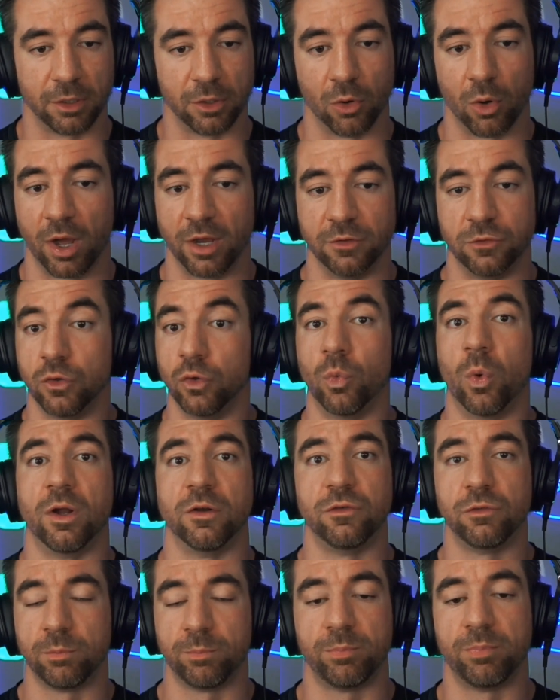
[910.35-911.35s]
You know, I do
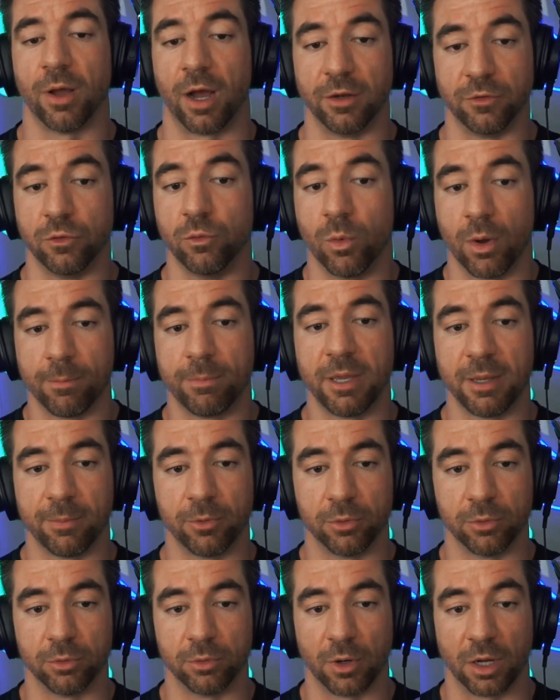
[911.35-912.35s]
want I do want
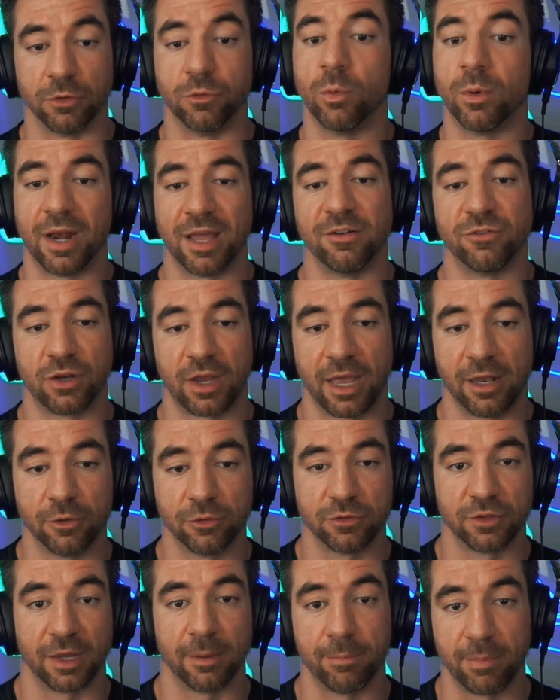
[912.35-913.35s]
people, I do want
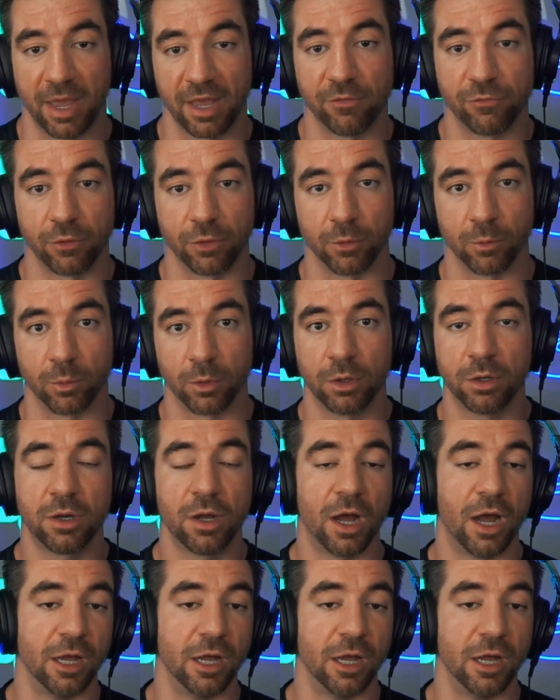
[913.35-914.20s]
educators to get paid for their work.